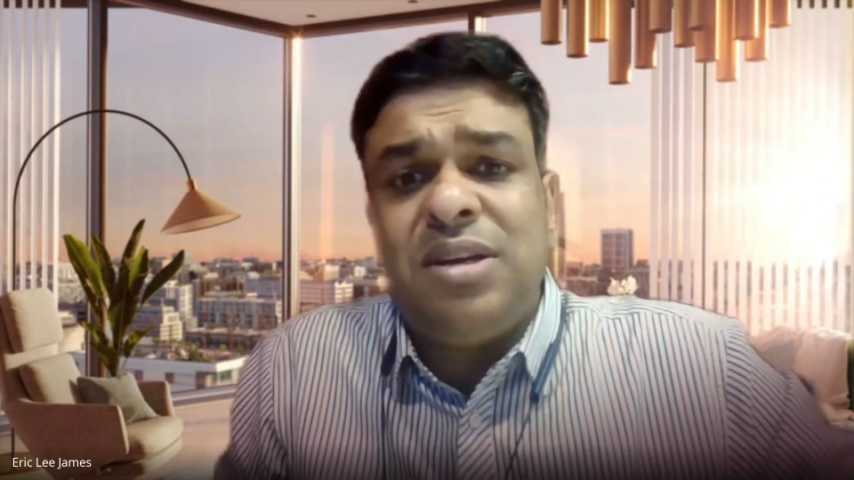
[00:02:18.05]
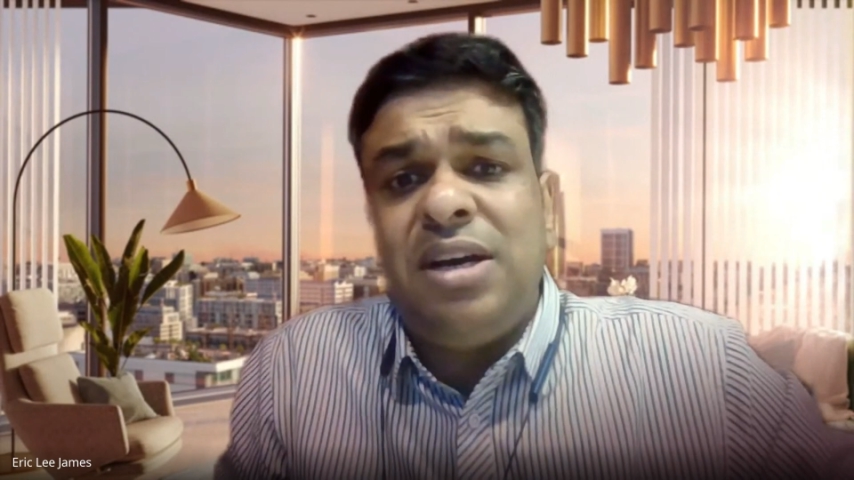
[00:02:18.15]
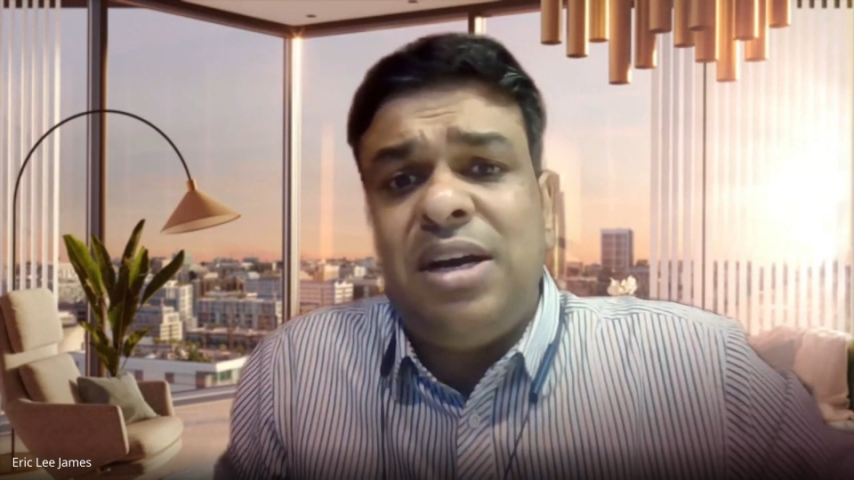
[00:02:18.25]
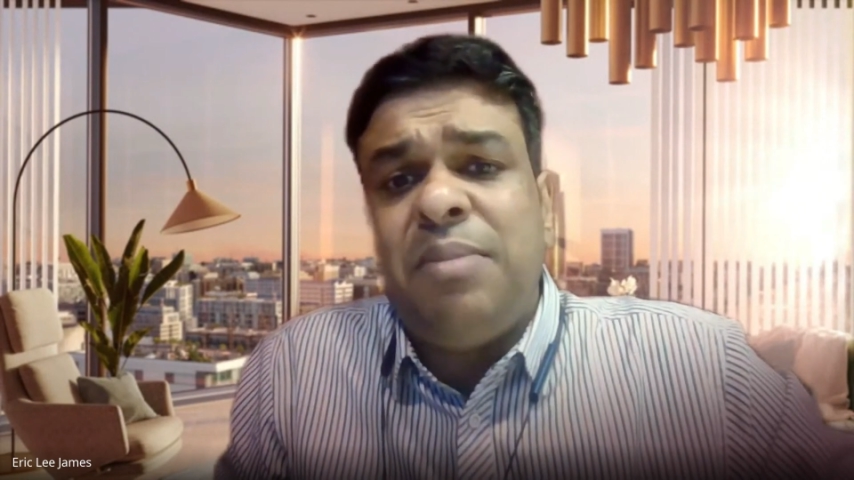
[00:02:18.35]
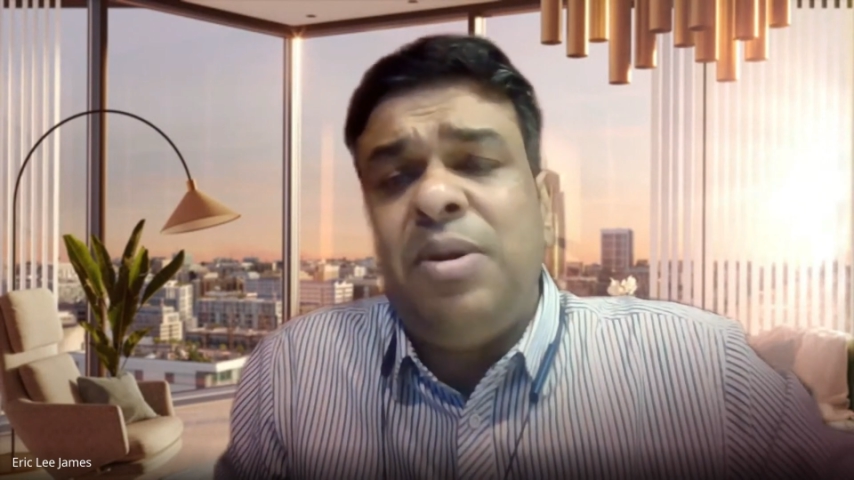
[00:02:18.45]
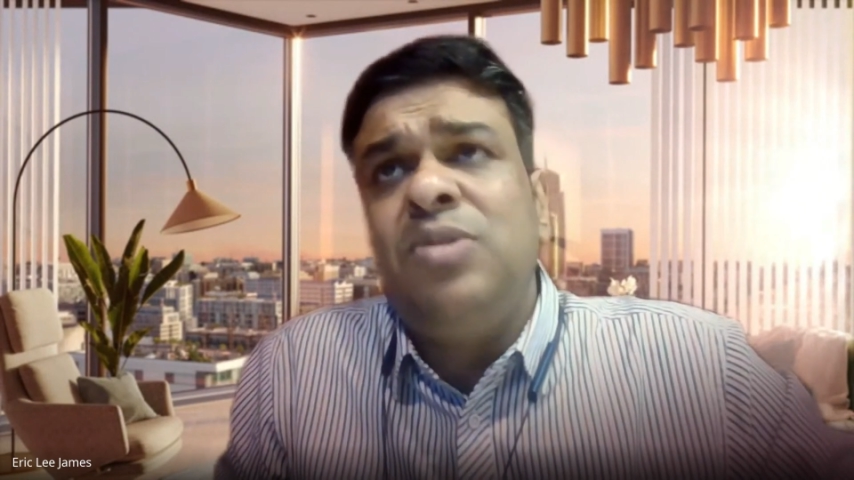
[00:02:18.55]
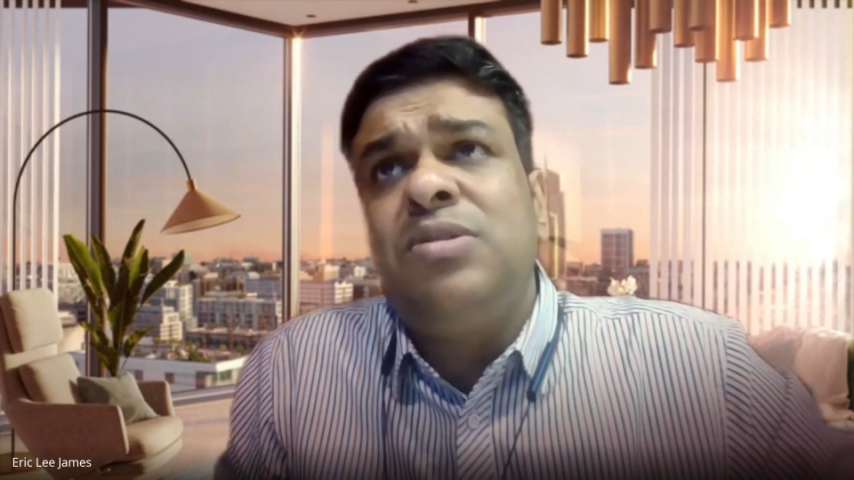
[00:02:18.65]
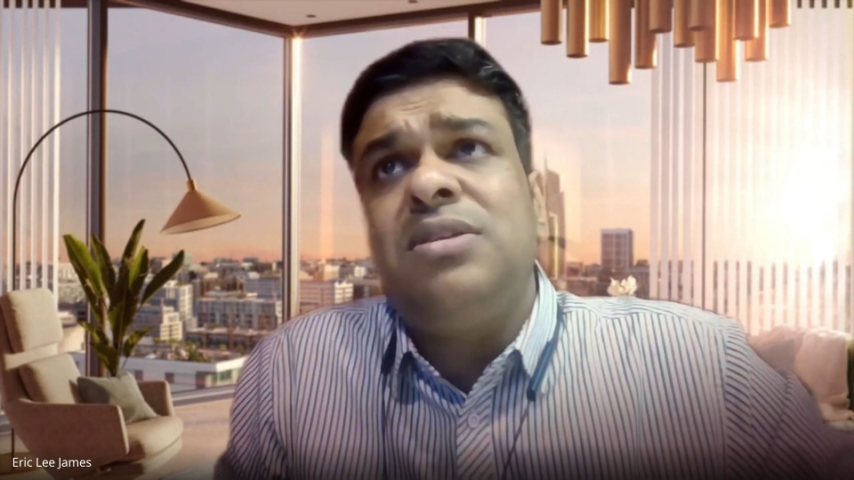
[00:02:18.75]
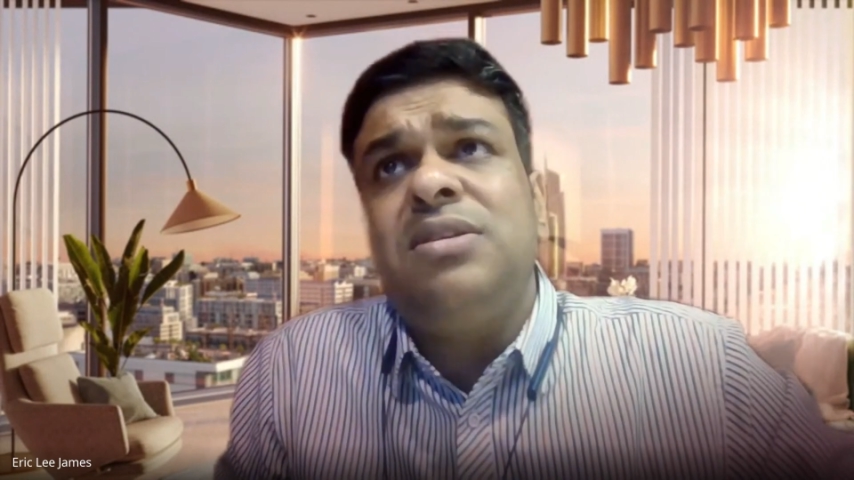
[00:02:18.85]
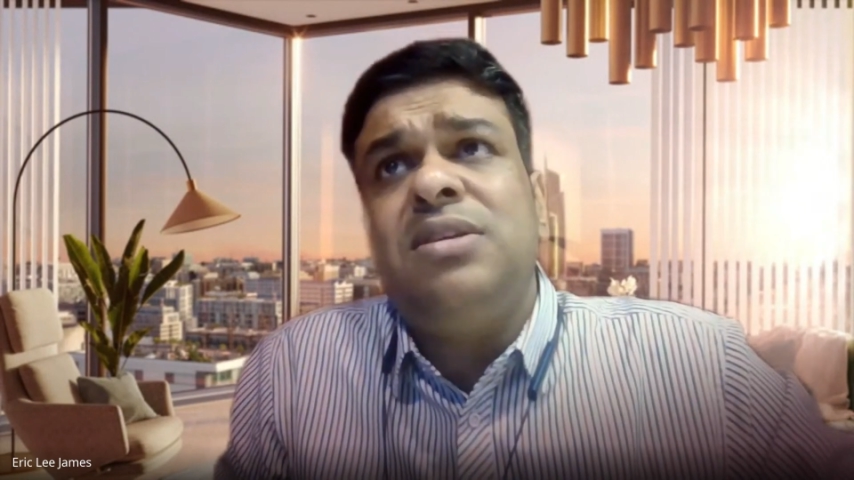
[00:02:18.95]

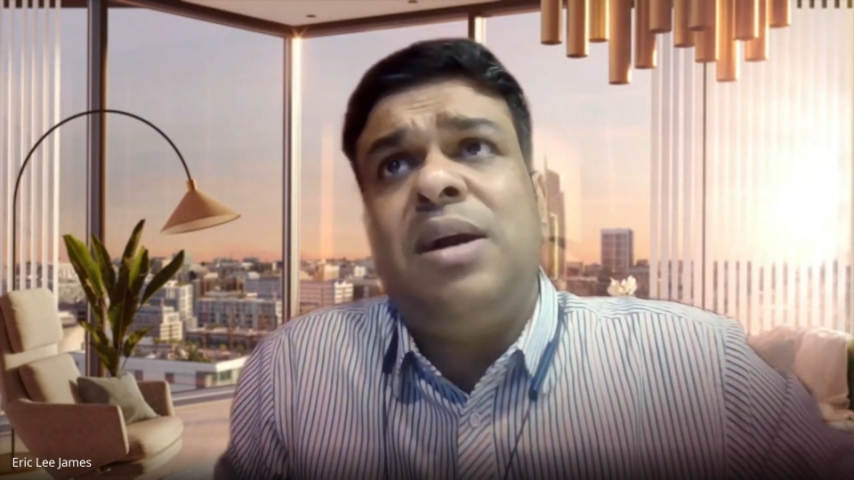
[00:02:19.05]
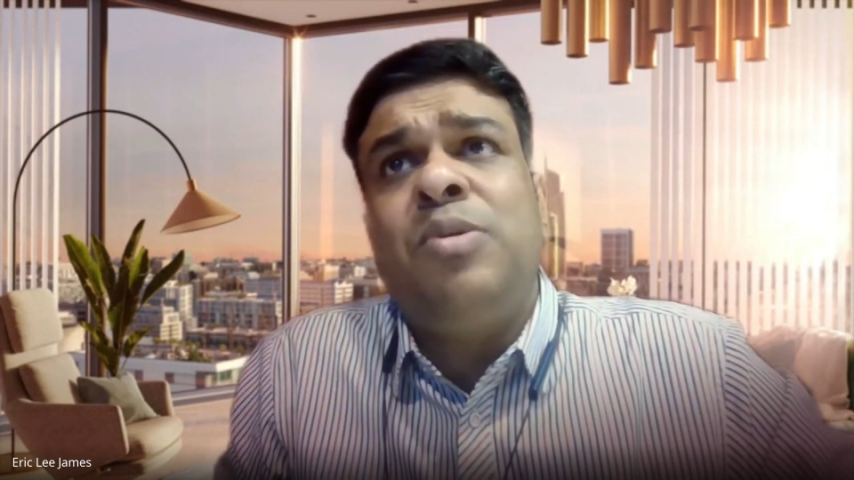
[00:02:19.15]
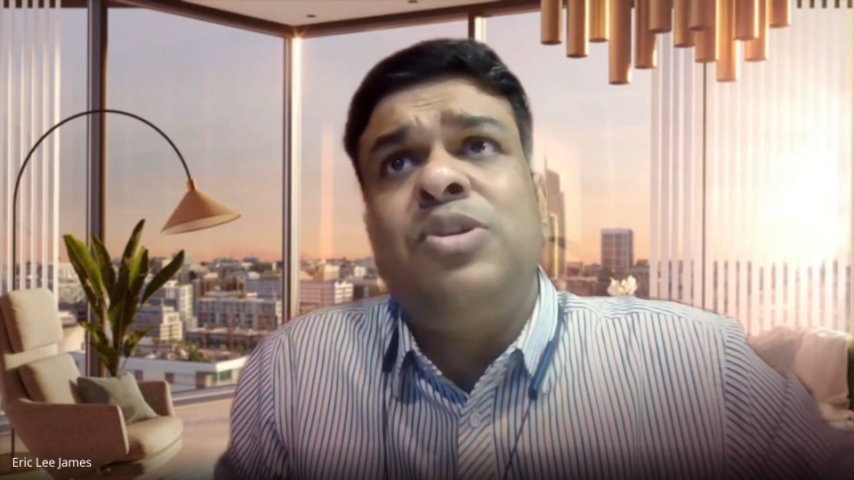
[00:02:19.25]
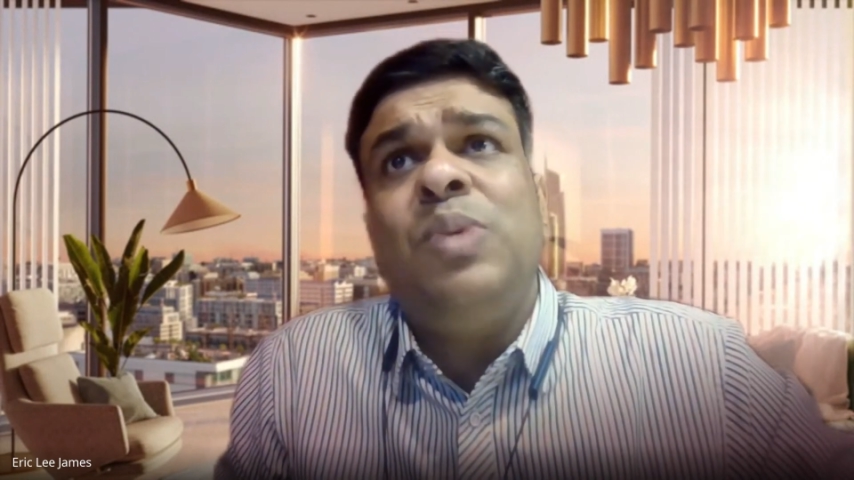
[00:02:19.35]
the